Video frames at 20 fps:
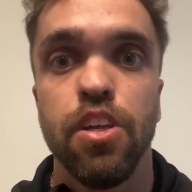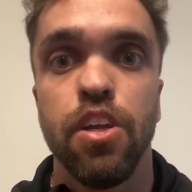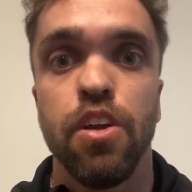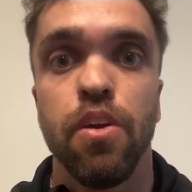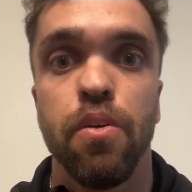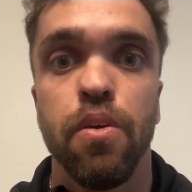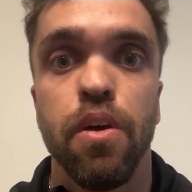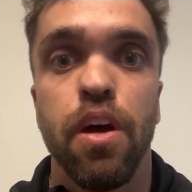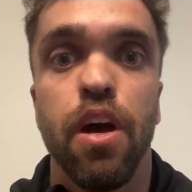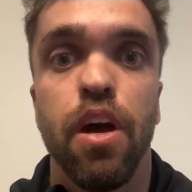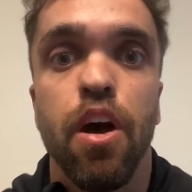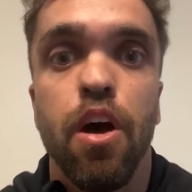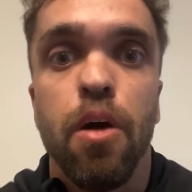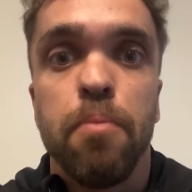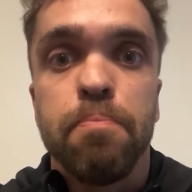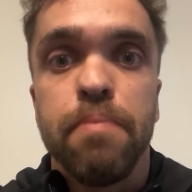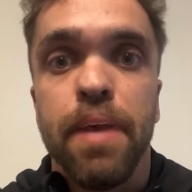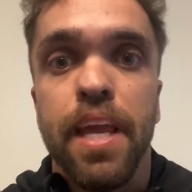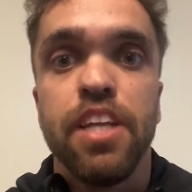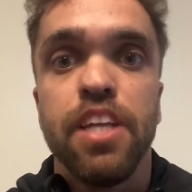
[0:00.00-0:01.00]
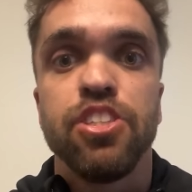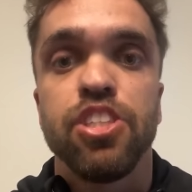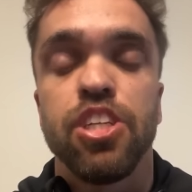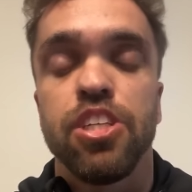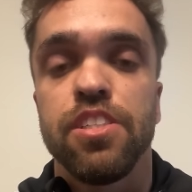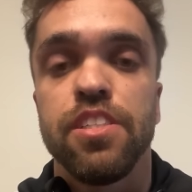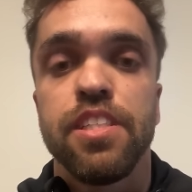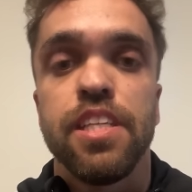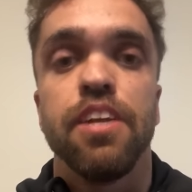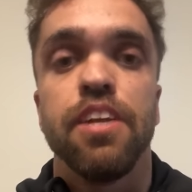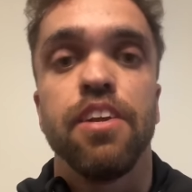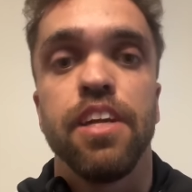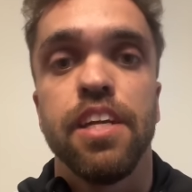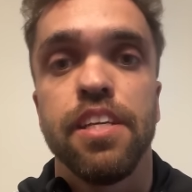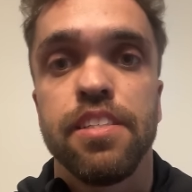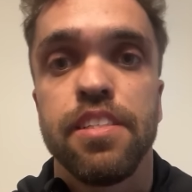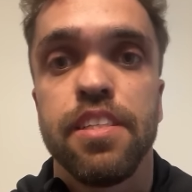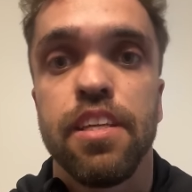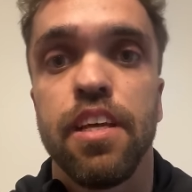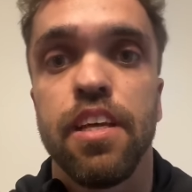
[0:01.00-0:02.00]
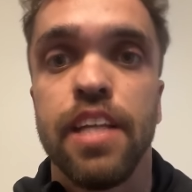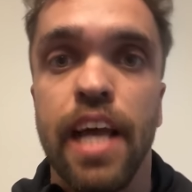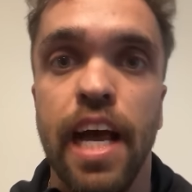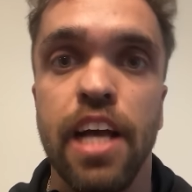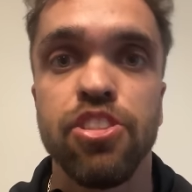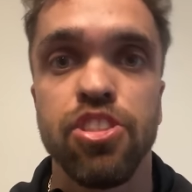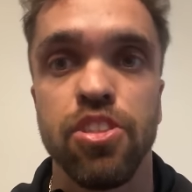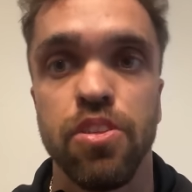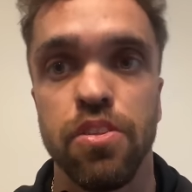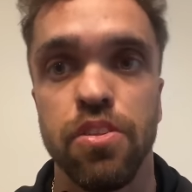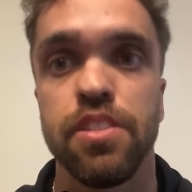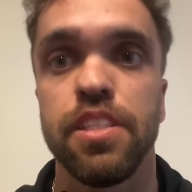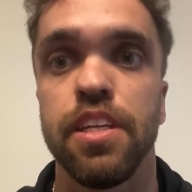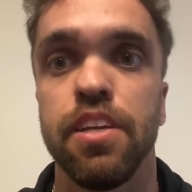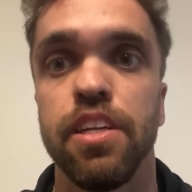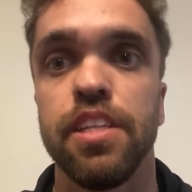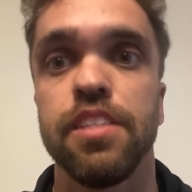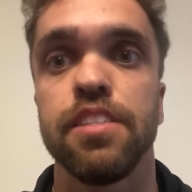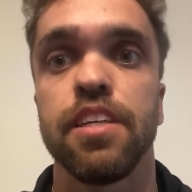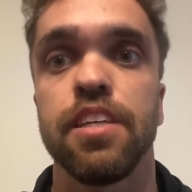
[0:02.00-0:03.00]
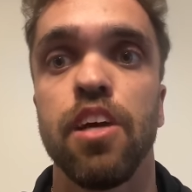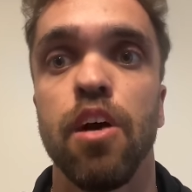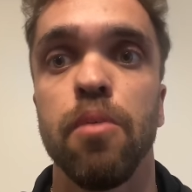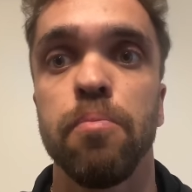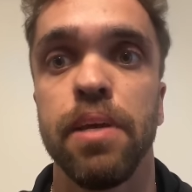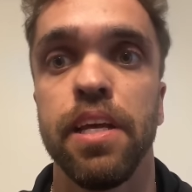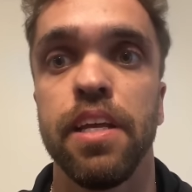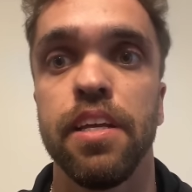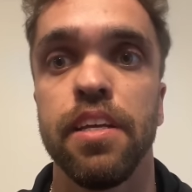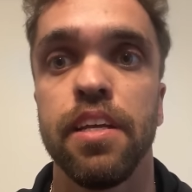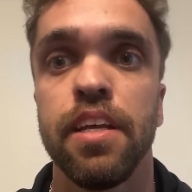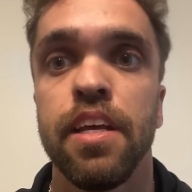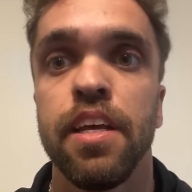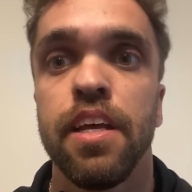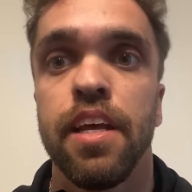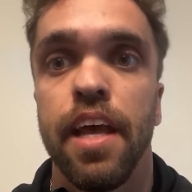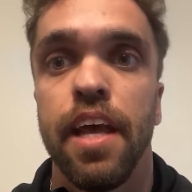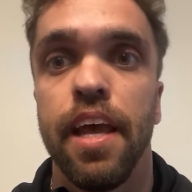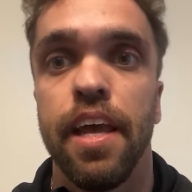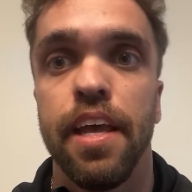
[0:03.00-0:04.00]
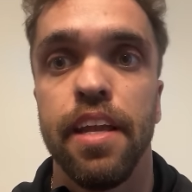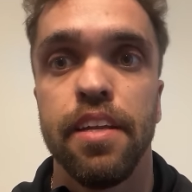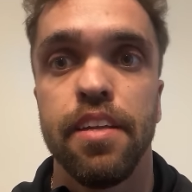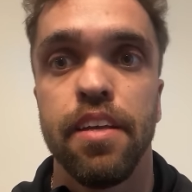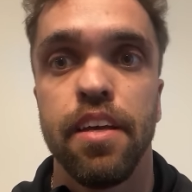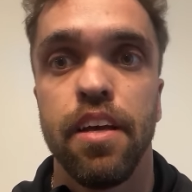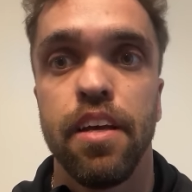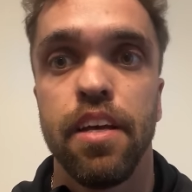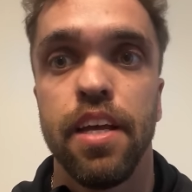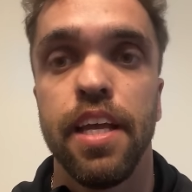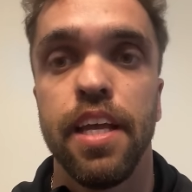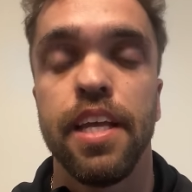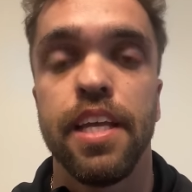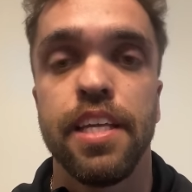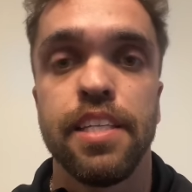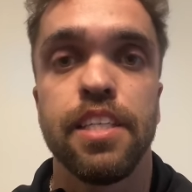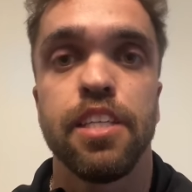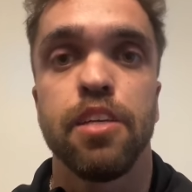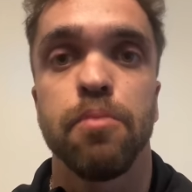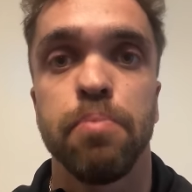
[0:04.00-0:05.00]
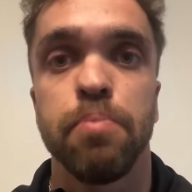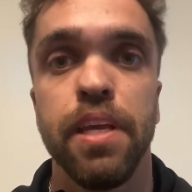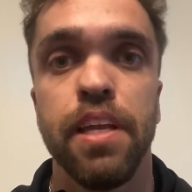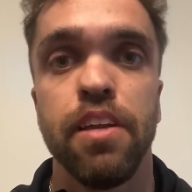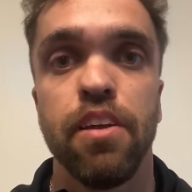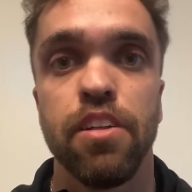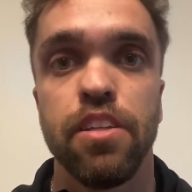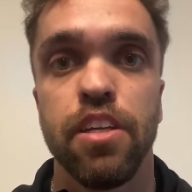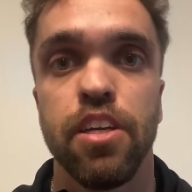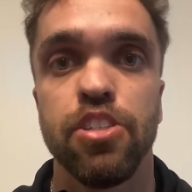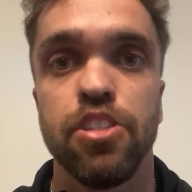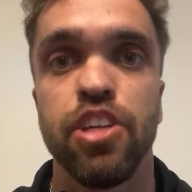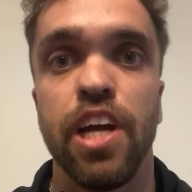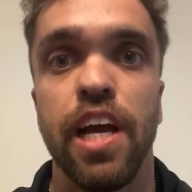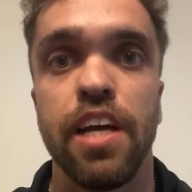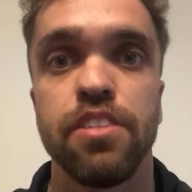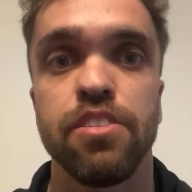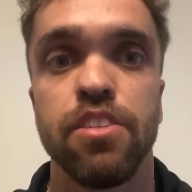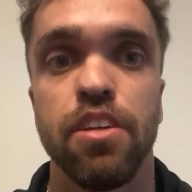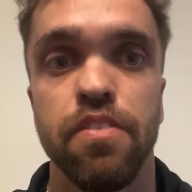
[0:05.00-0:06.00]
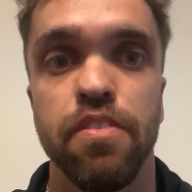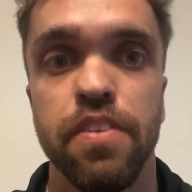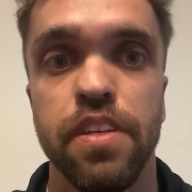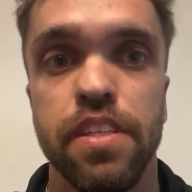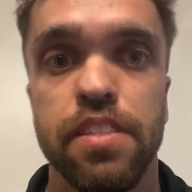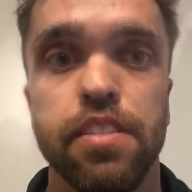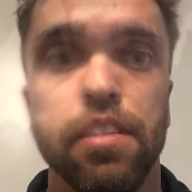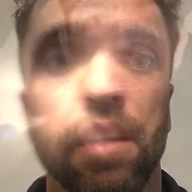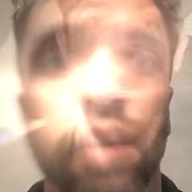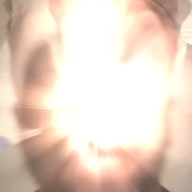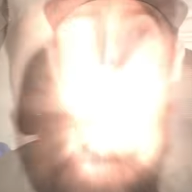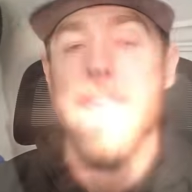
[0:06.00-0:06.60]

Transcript: you know, a major series, a national series to come in and get to compete on their track surface.